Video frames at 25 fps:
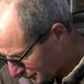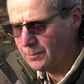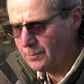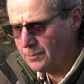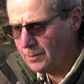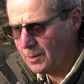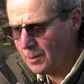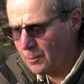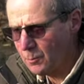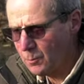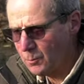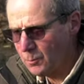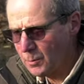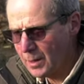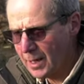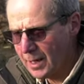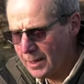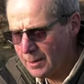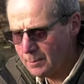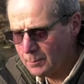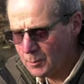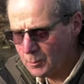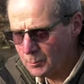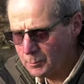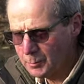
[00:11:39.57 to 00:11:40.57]
No
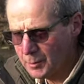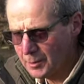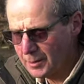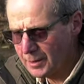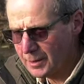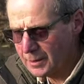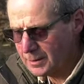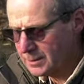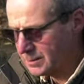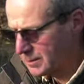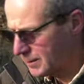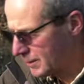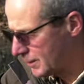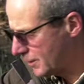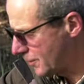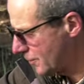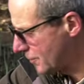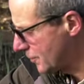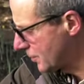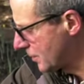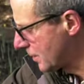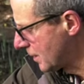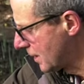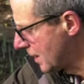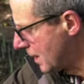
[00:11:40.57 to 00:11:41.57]
animal products are
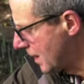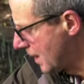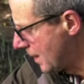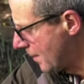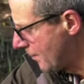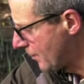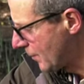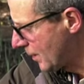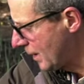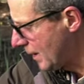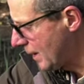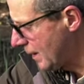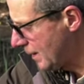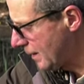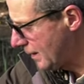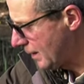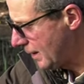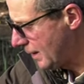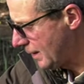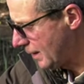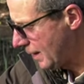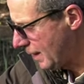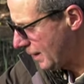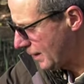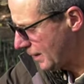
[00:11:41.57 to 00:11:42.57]
used
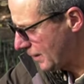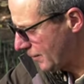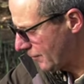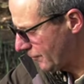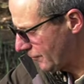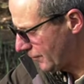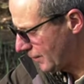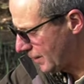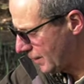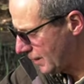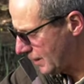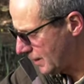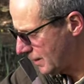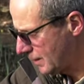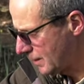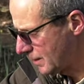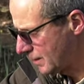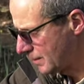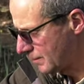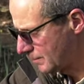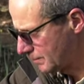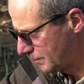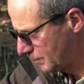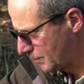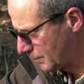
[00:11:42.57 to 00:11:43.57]
in any of the
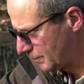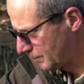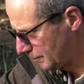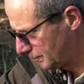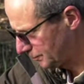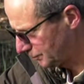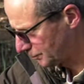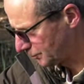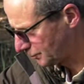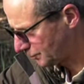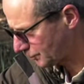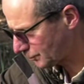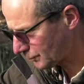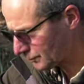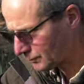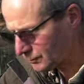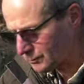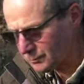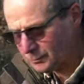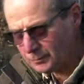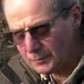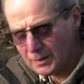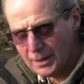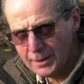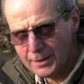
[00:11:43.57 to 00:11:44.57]

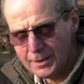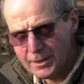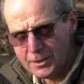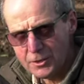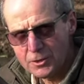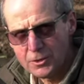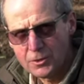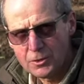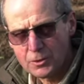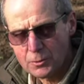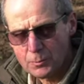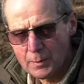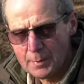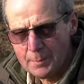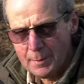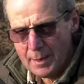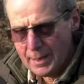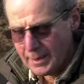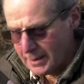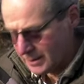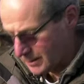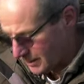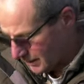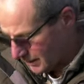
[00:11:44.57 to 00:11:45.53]
additions we make